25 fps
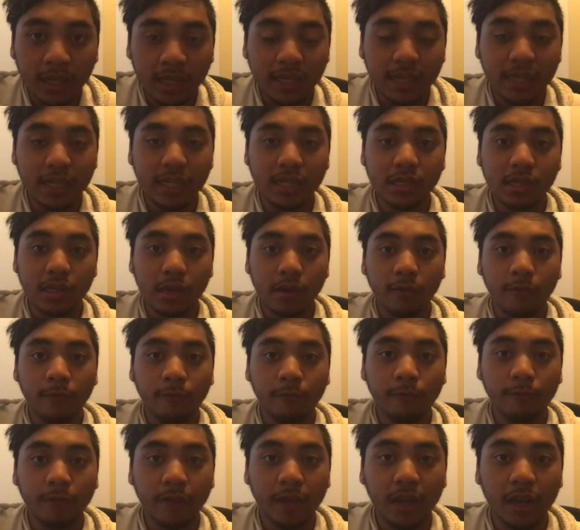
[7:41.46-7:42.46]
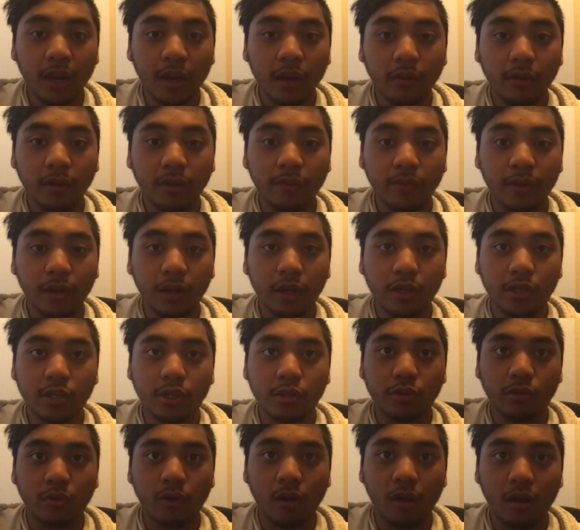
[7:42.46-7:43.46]
is very, very
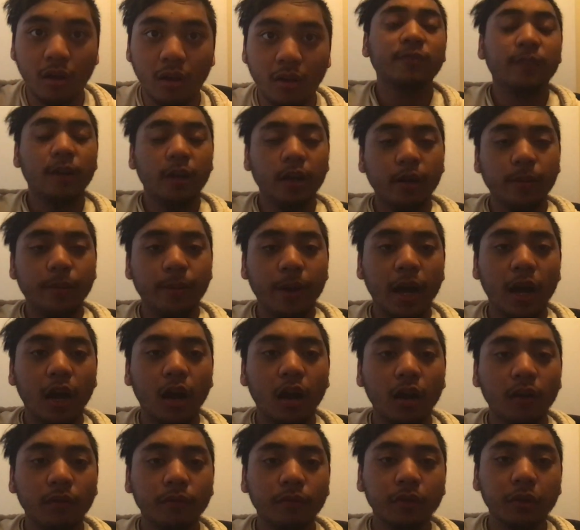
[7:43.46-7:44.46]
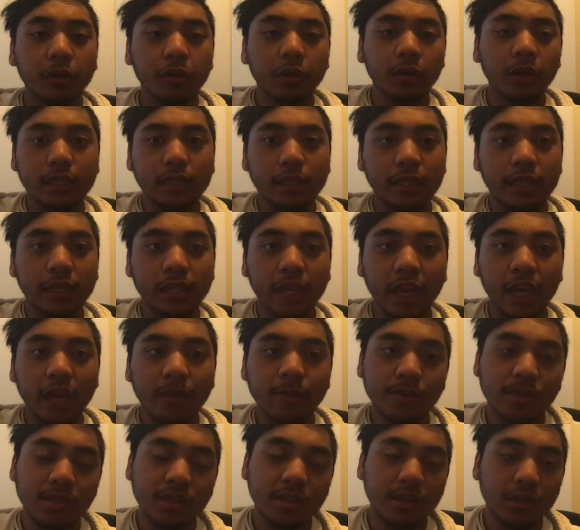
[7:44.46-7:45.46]
strong, very powerful. The
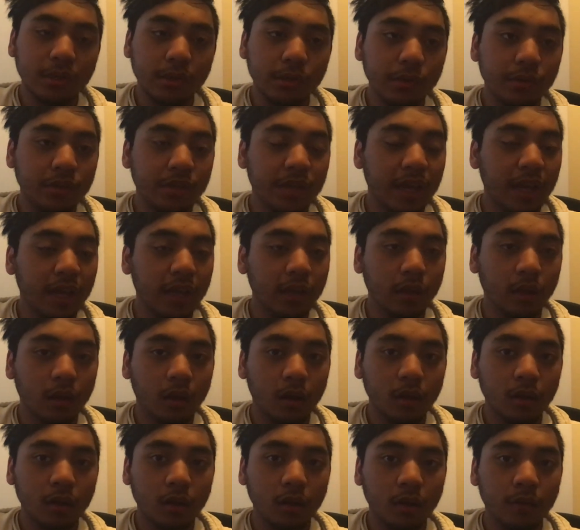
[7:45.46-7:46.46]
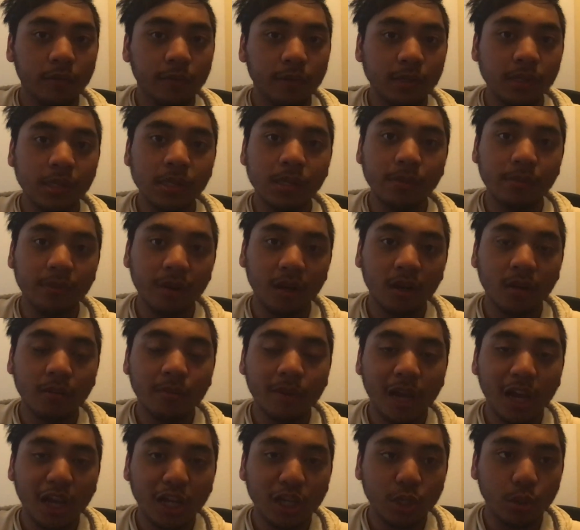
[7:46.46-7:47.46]
games do take longer if it's the mirror
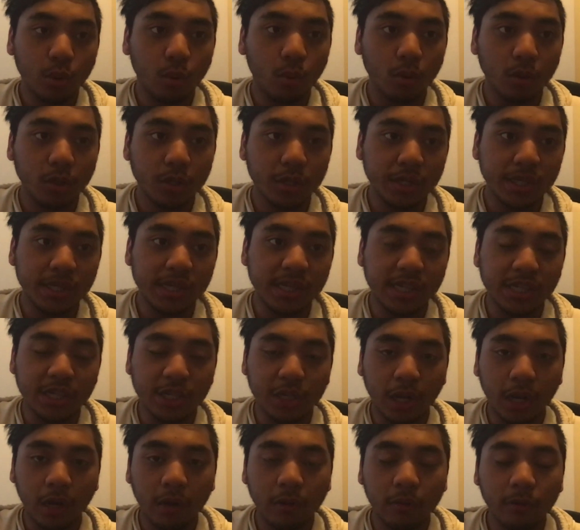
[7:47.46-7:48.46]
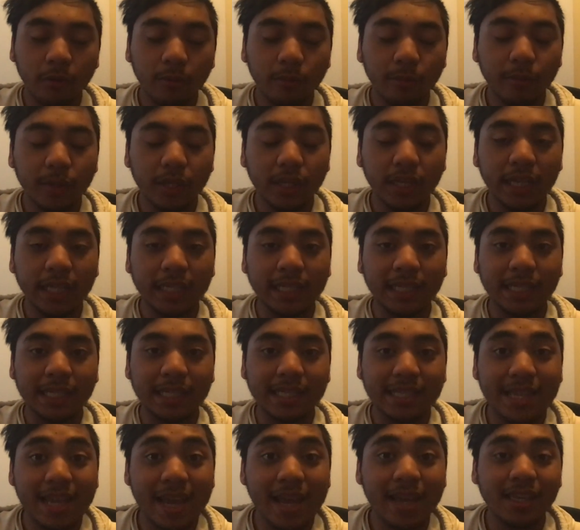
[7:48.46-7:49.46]
match or just in general, but like the
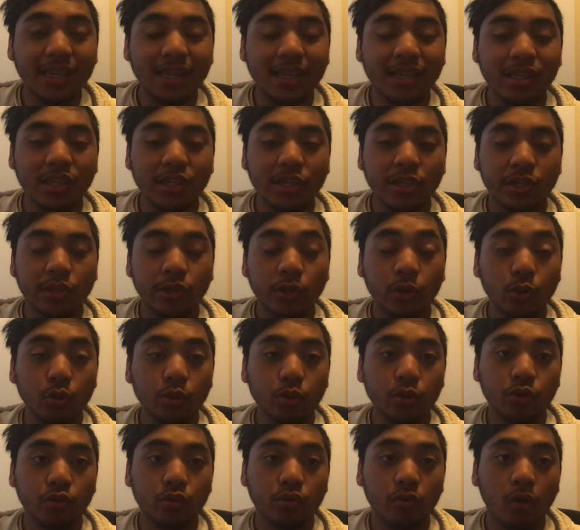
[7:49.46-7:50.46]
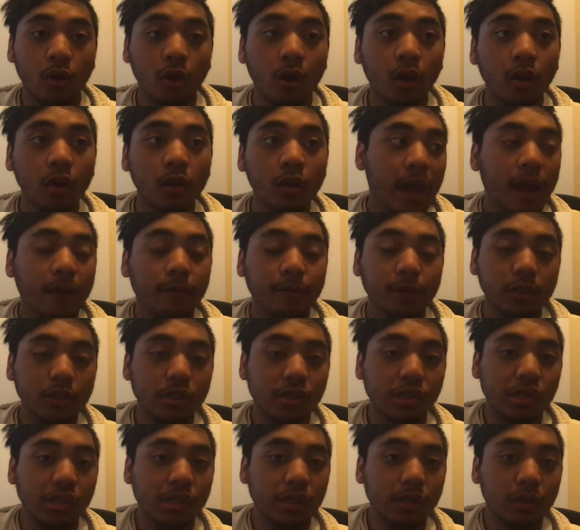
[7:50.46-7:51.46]
deck is so strong. Having
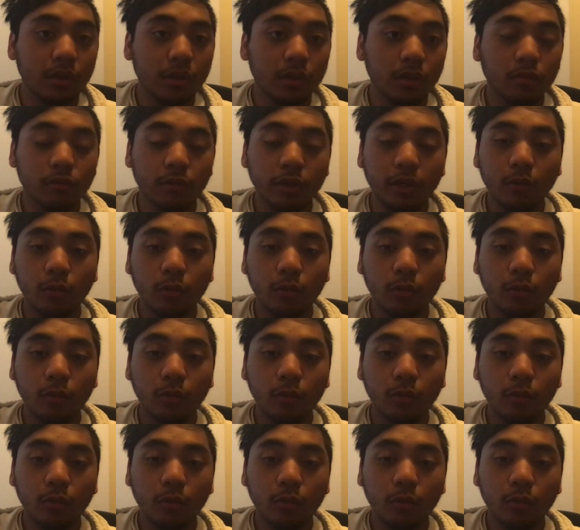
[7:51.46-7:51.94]
still 3